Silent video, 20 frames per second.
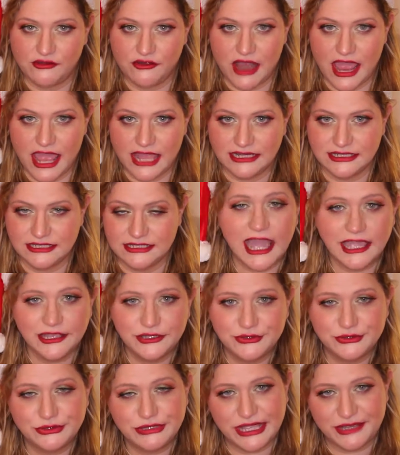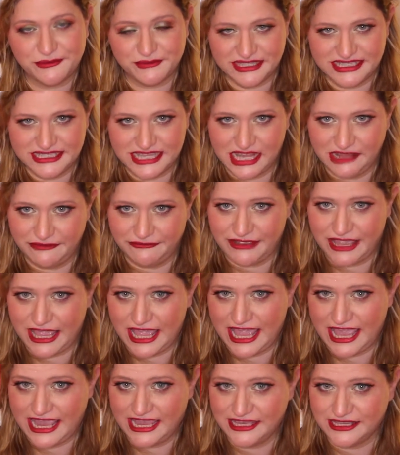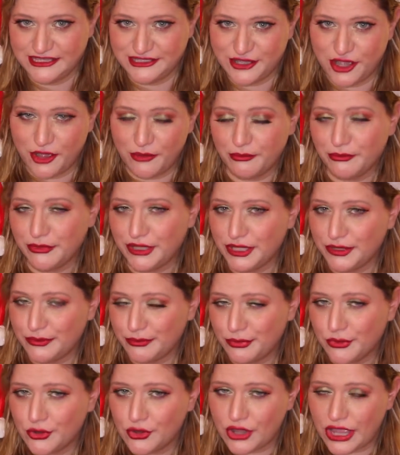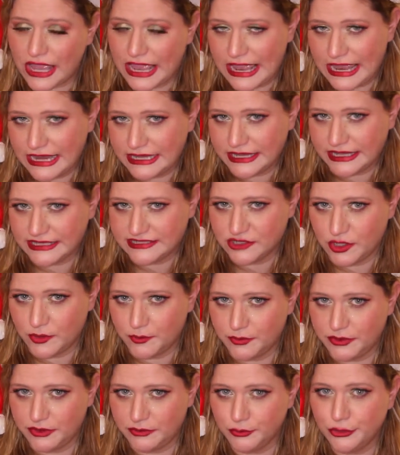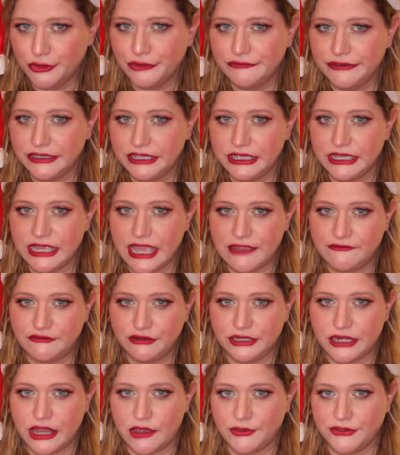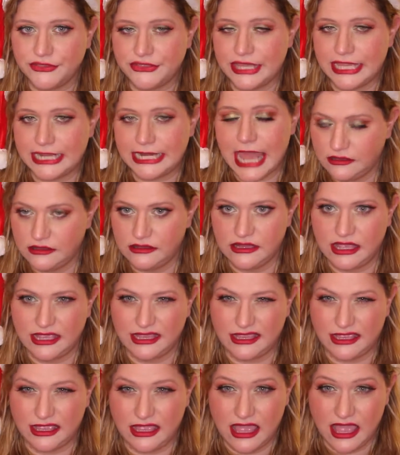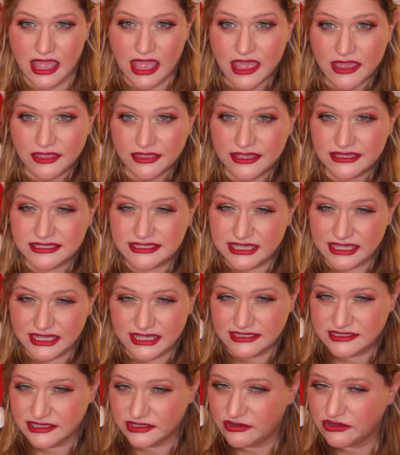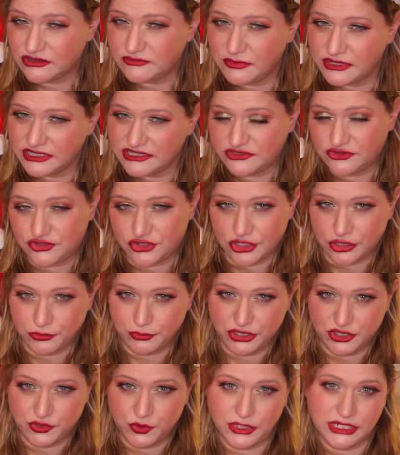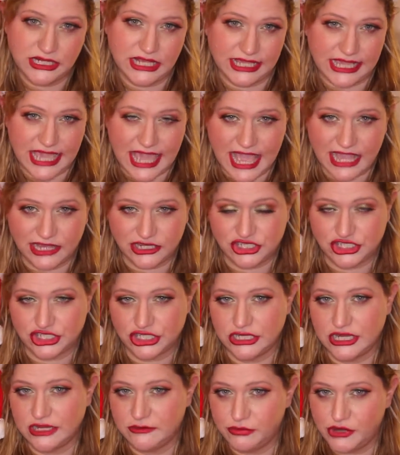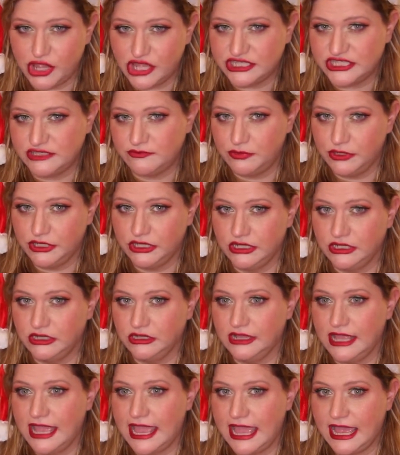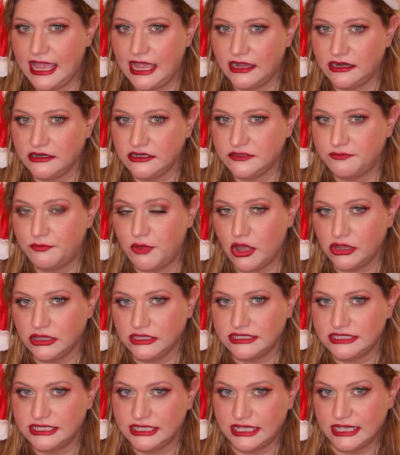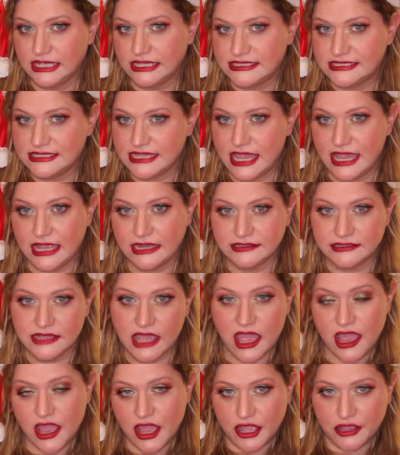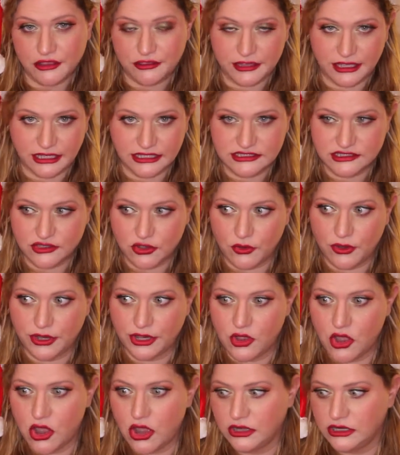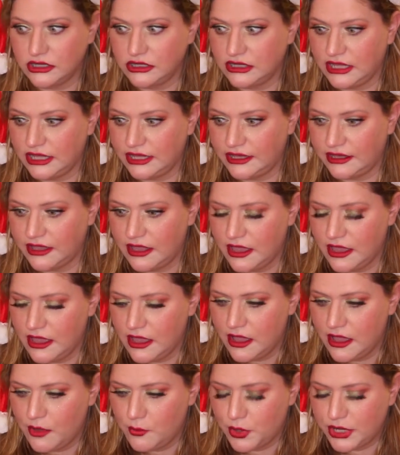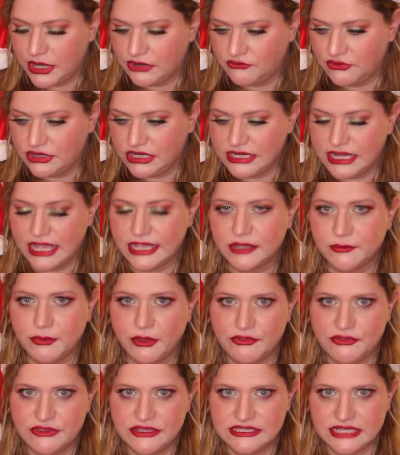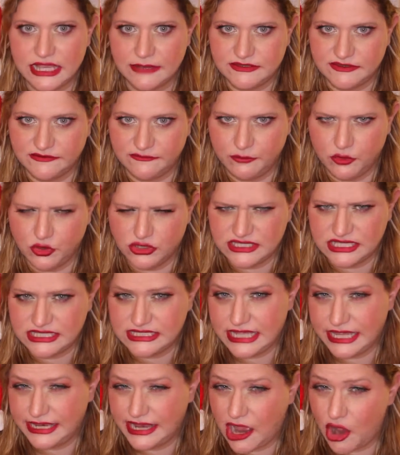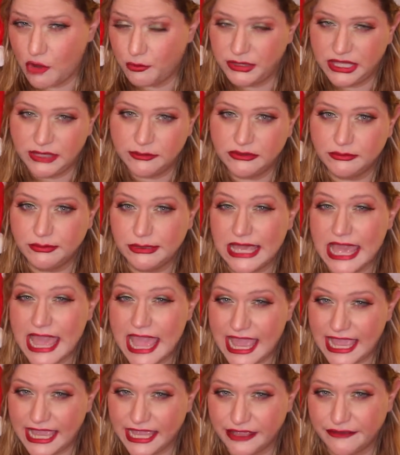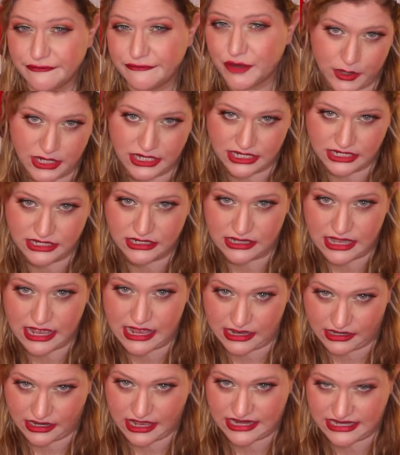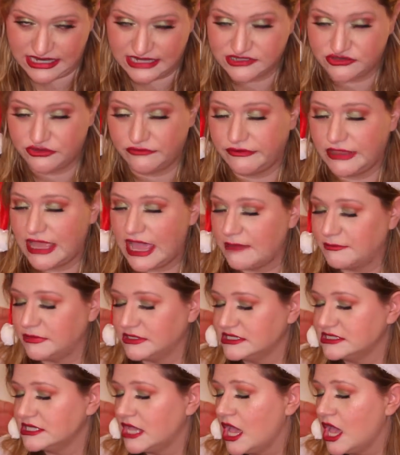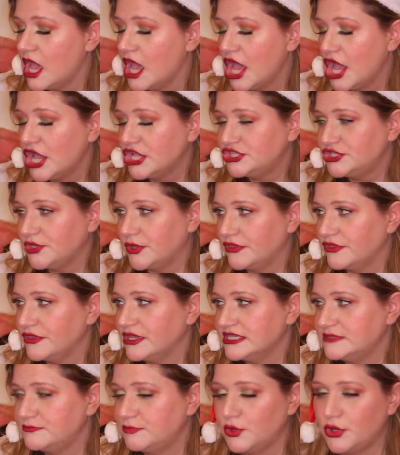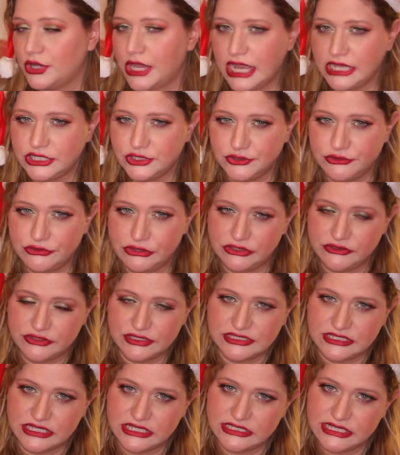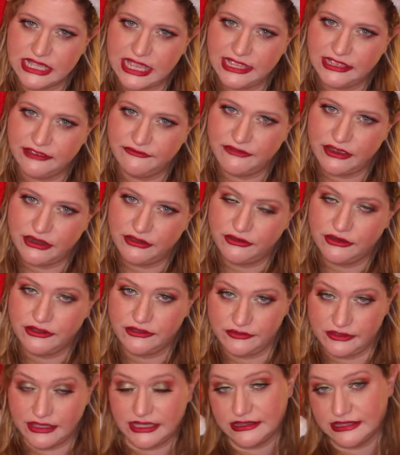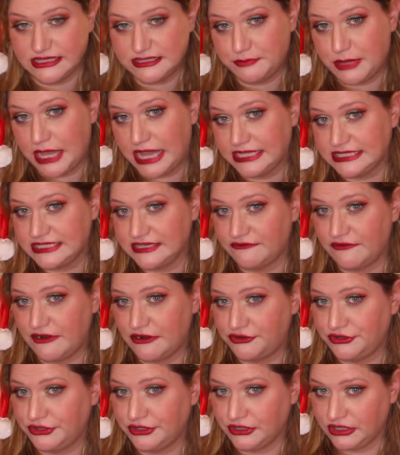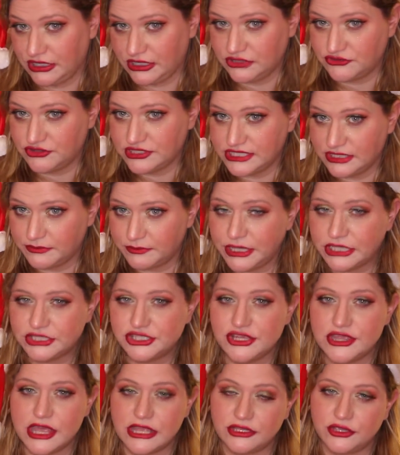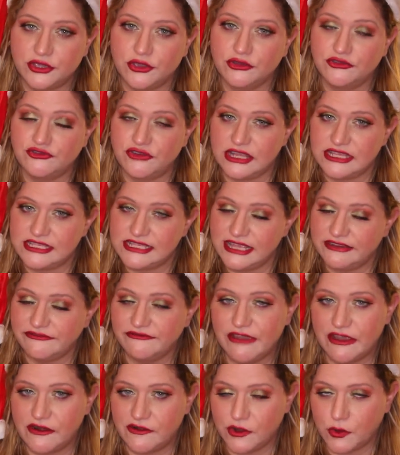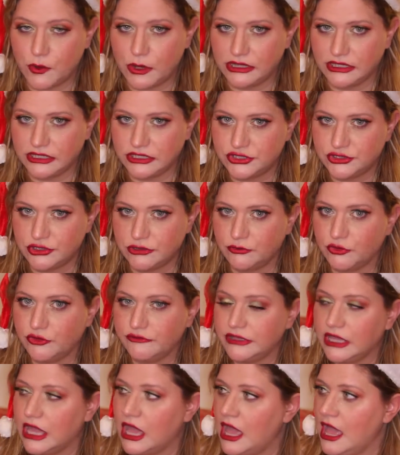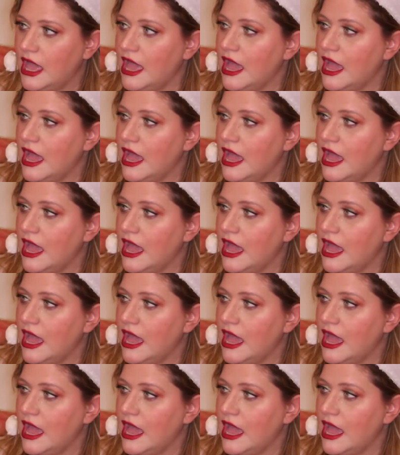Grant. I do like myself a zombie book and a zombie movie every now and then. Like, this is a good mixture between like action and blood spill and politics and things going on. Like, what I really like about these types of books is like how people behave when a catastrophe happens. So in this book, I do think this is this paints a very interesting picture that could translate very well into a movie.